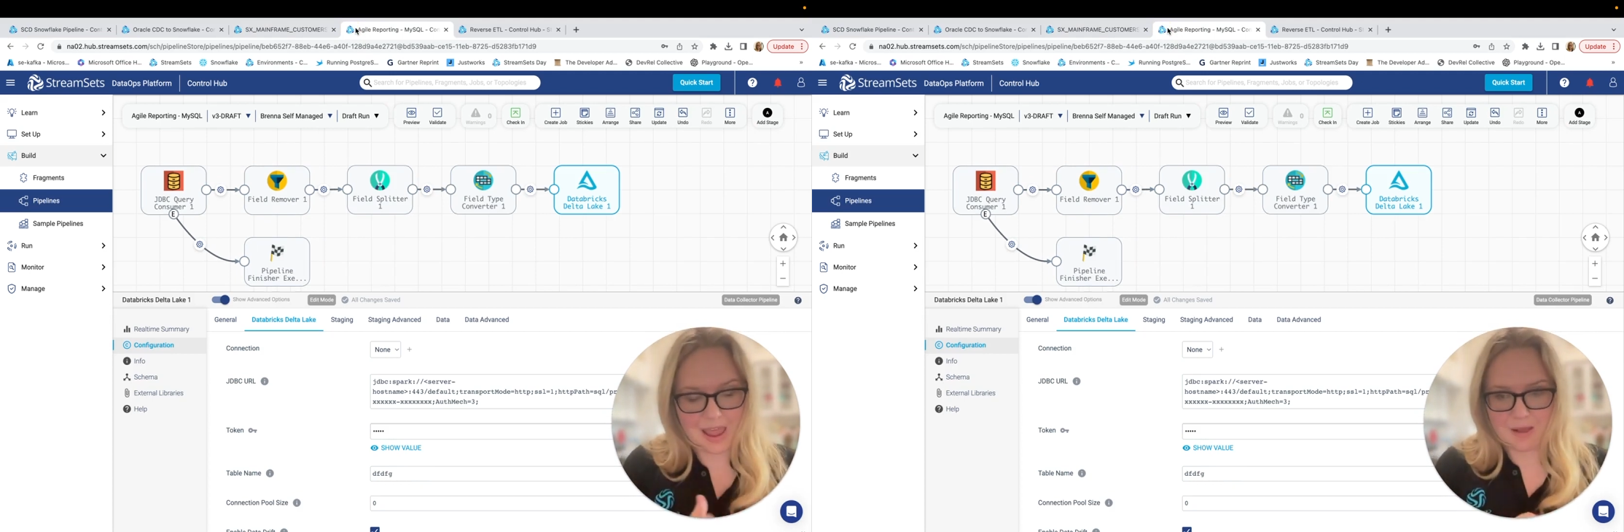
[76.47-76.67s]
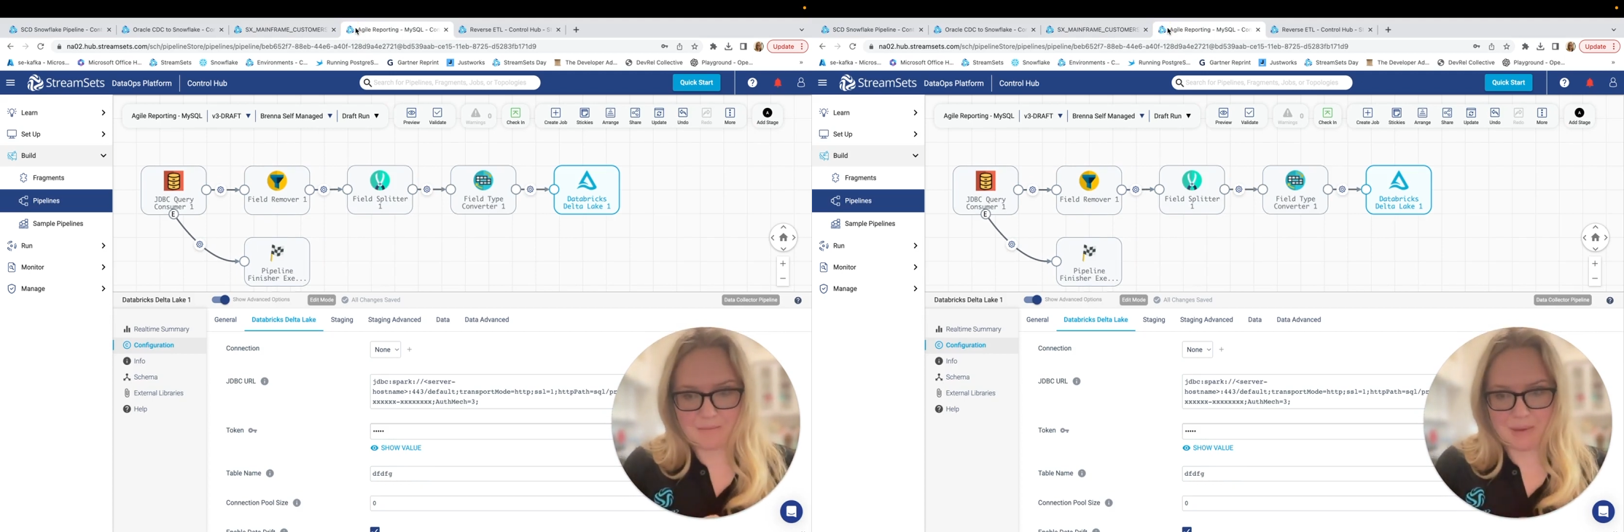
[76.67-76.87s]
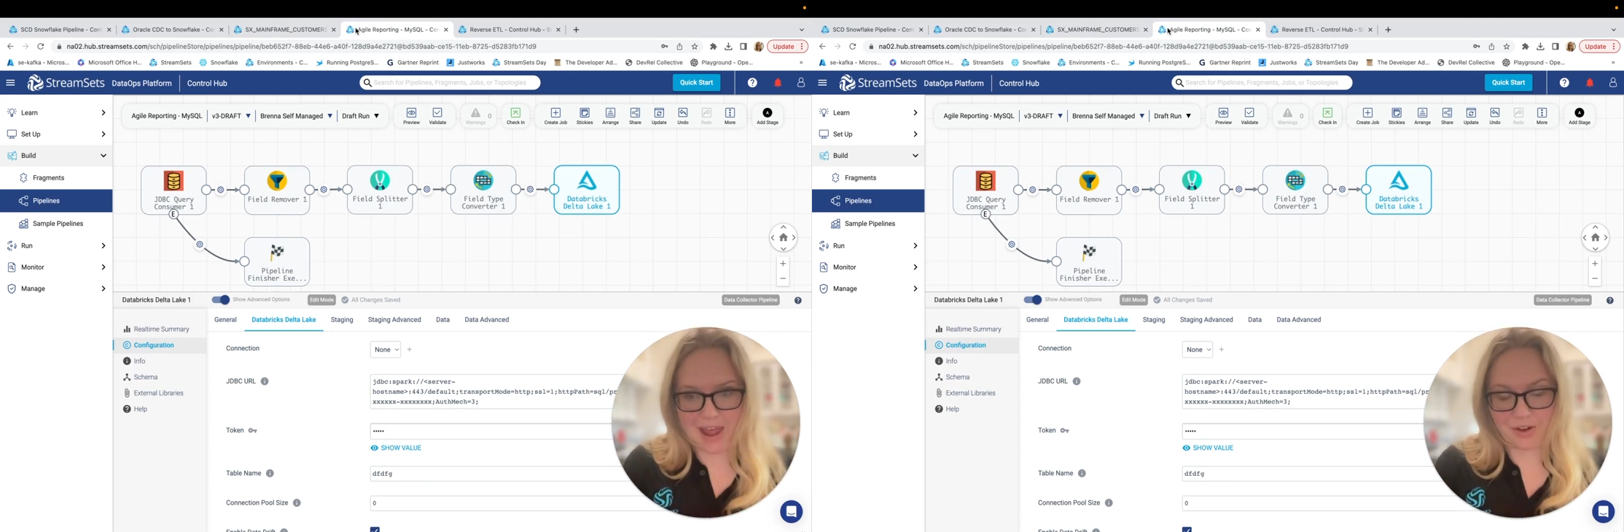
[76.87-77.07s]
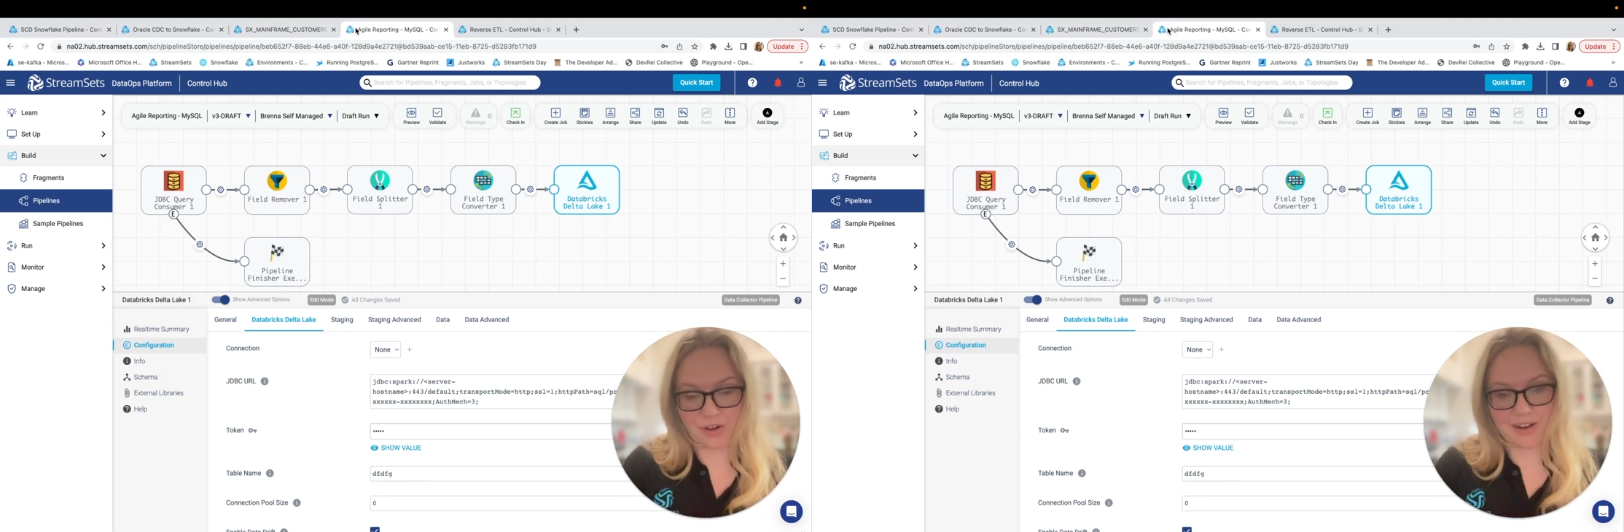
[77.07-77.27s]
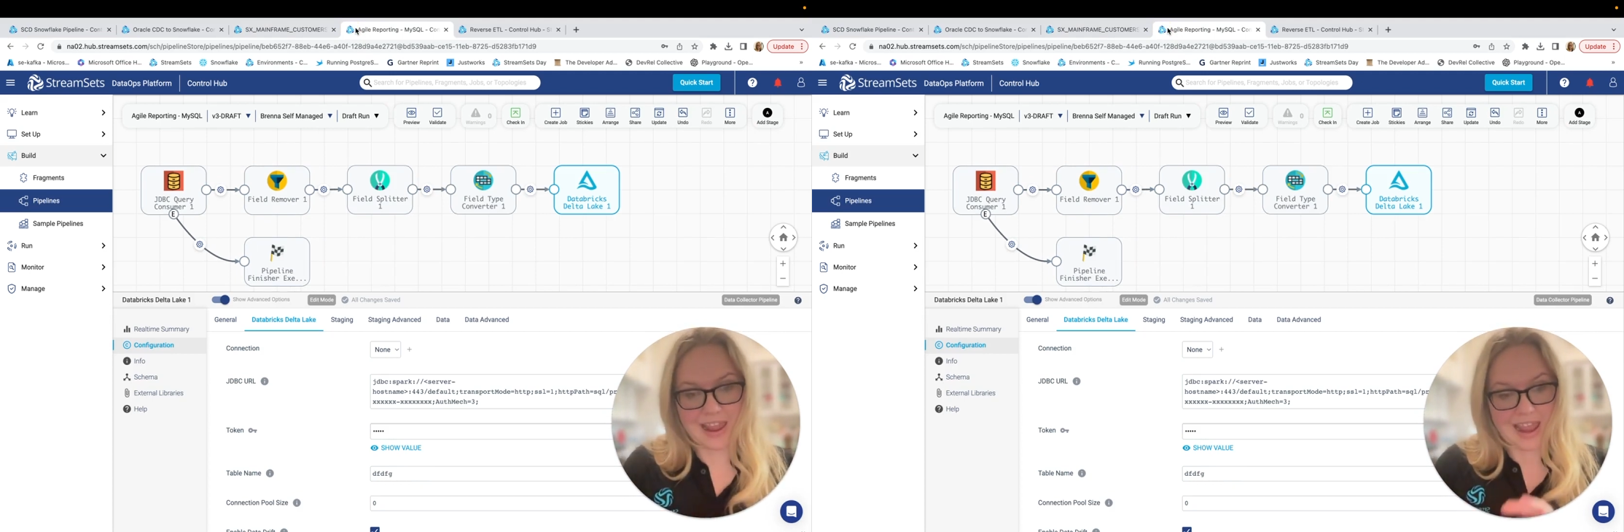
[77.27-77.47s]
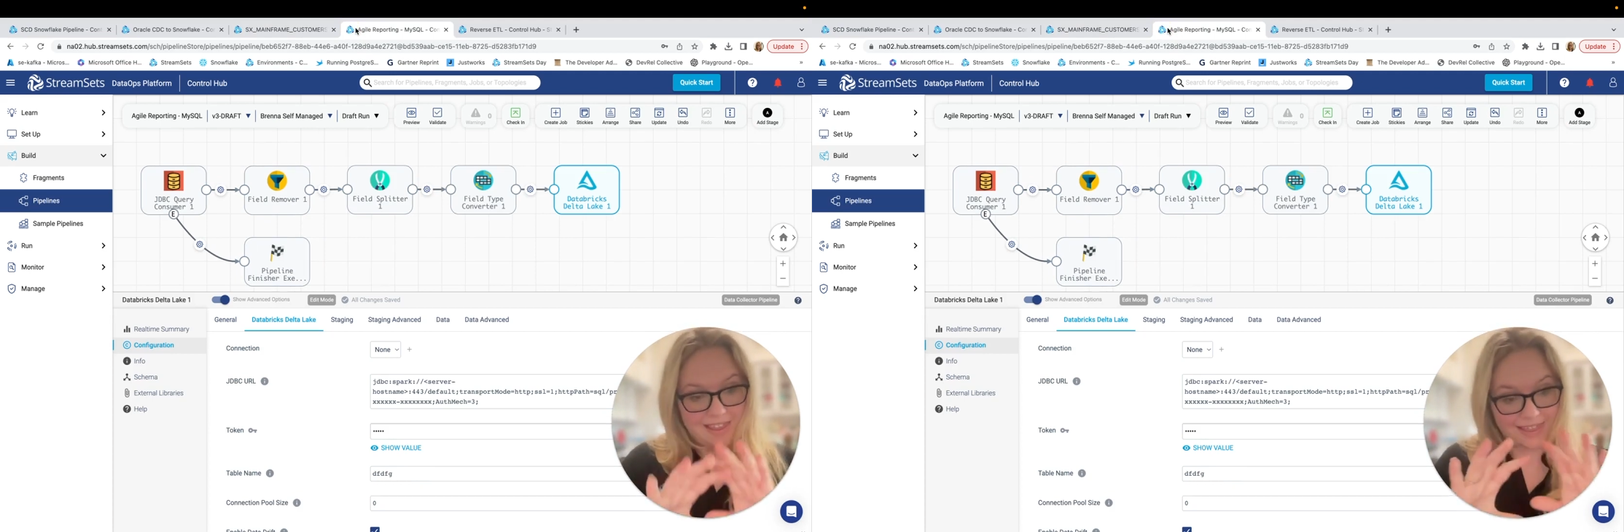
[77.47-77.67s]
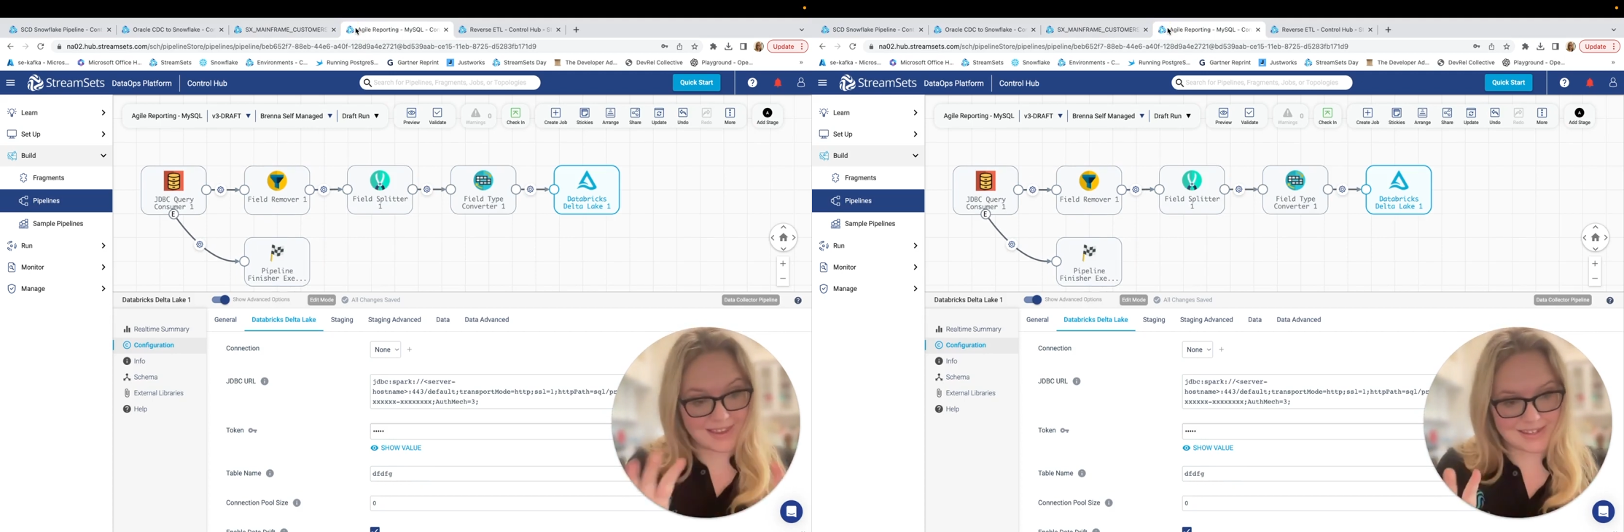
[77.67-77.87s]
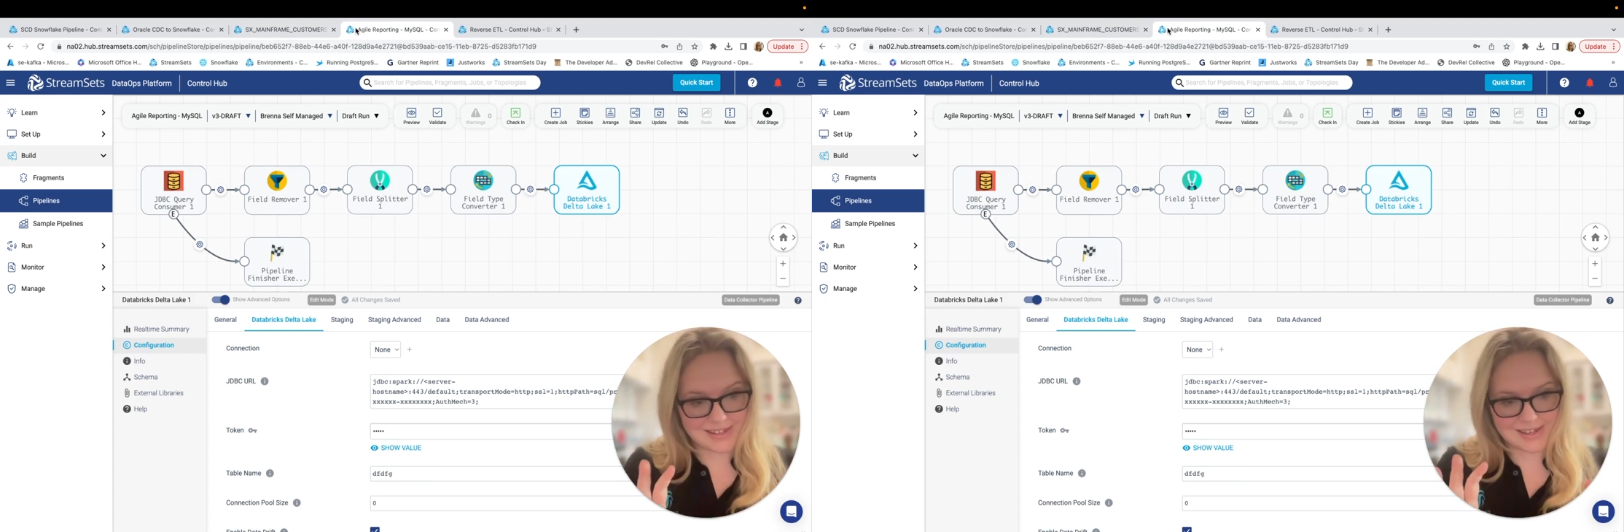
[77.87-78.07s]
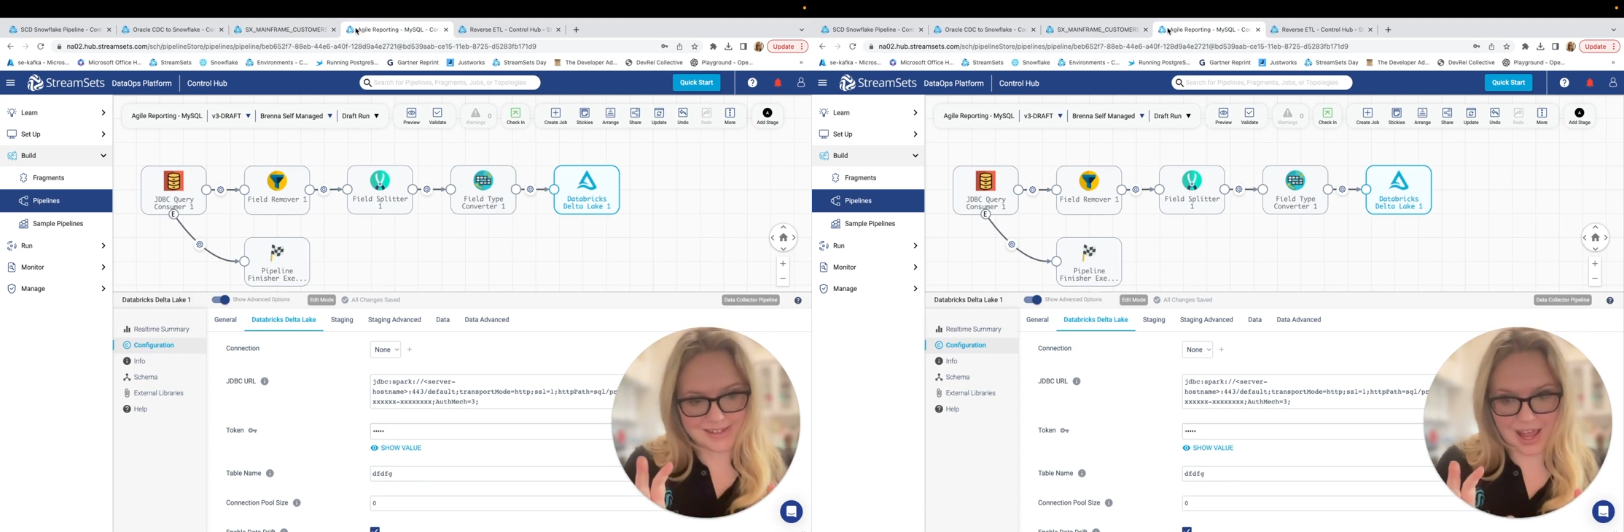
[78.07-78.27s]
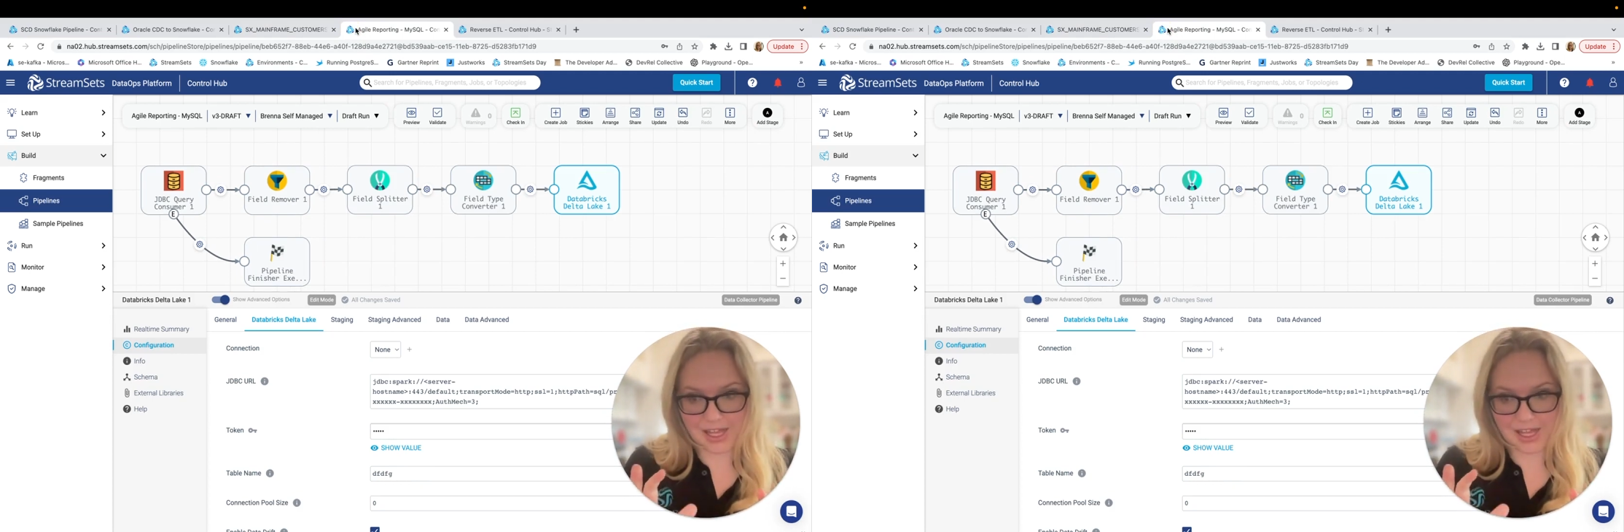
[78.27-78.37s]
pattern and this design